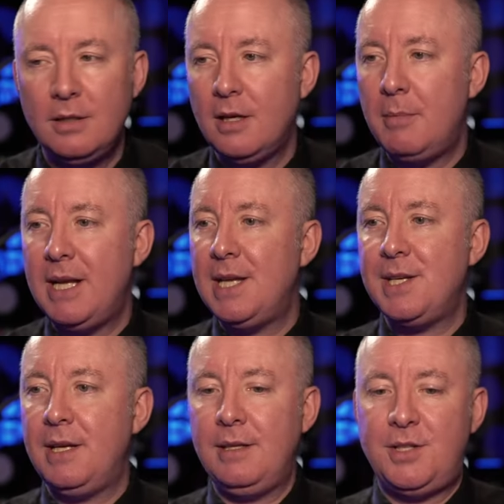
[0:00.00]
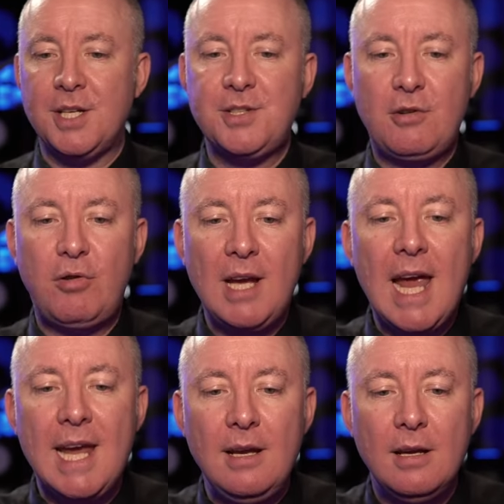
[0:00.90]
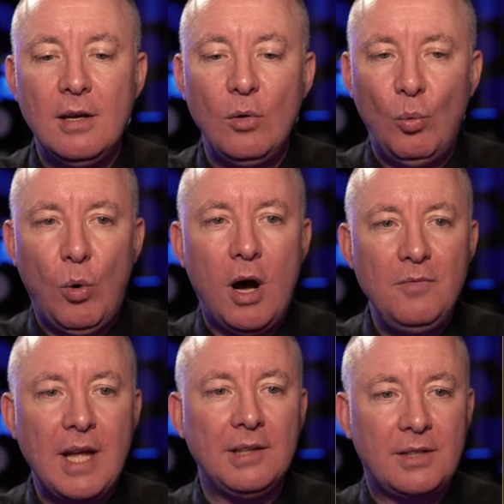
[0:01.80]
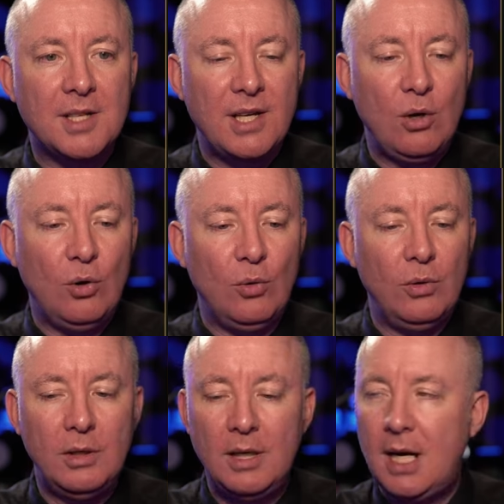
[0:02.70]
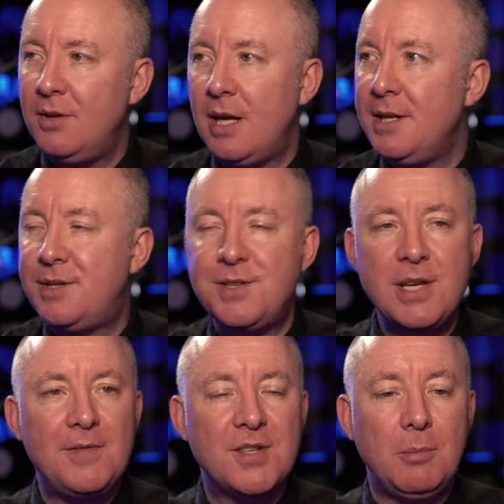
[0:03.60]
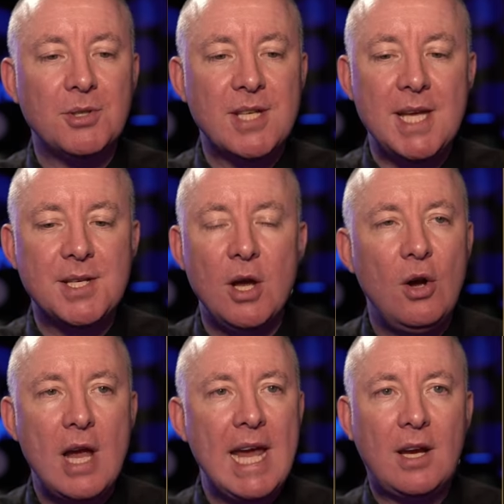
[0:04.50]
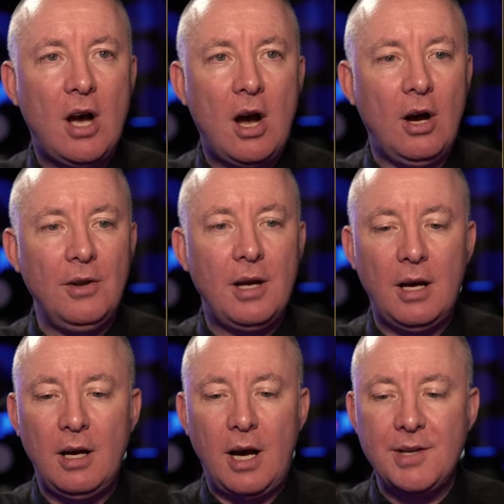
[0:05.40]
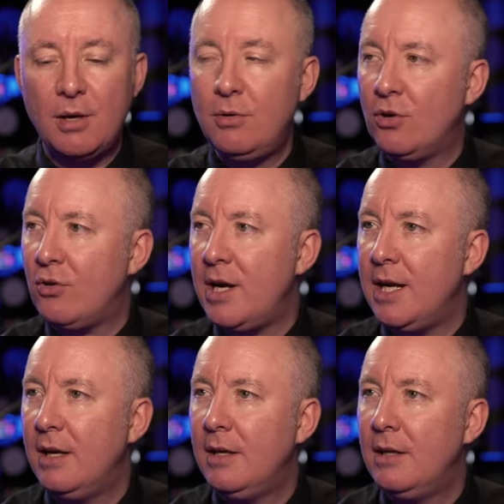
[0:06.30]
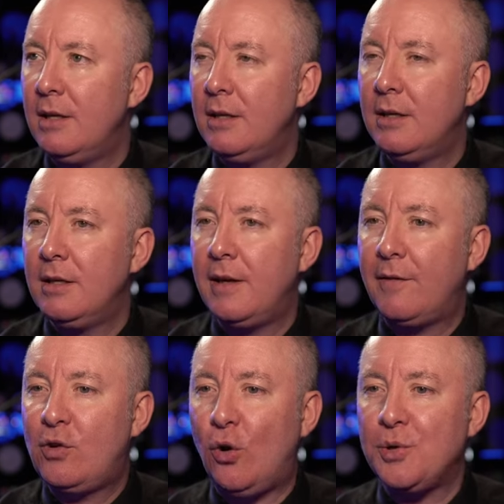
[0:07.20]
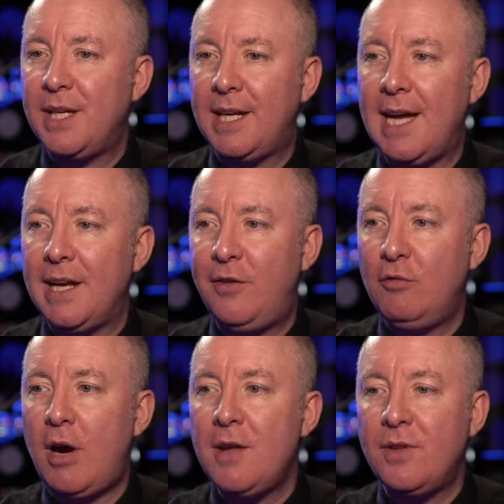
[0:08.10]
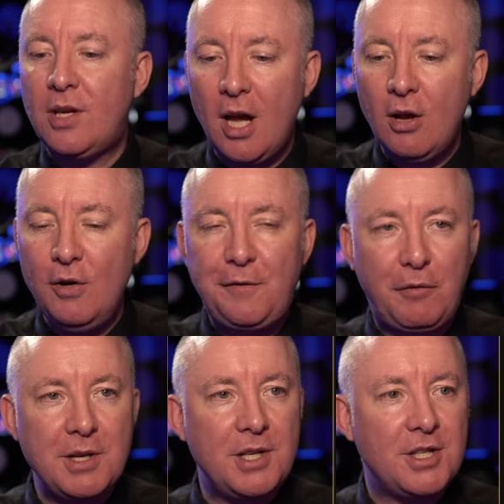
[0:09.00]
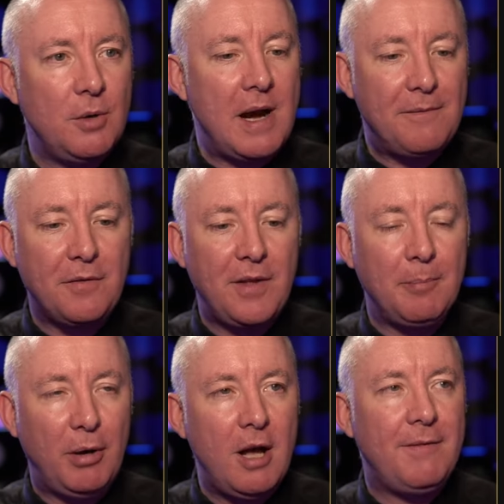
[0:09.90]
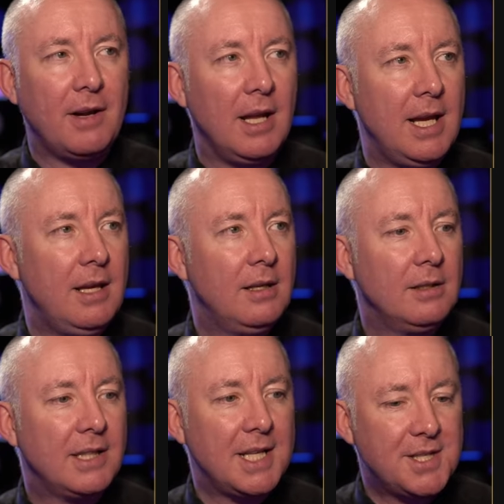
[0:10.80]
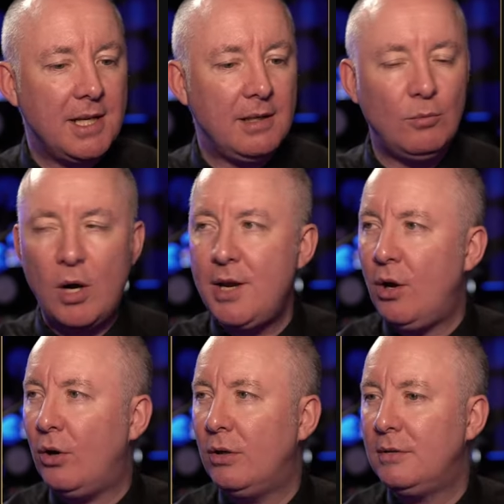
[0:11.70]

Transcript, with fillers: I mean, just create one that does it all. And and to, if someone says it can't, I don't agree. Of course it can. If you write the code for it to do everything perfectly, that's it. Why not?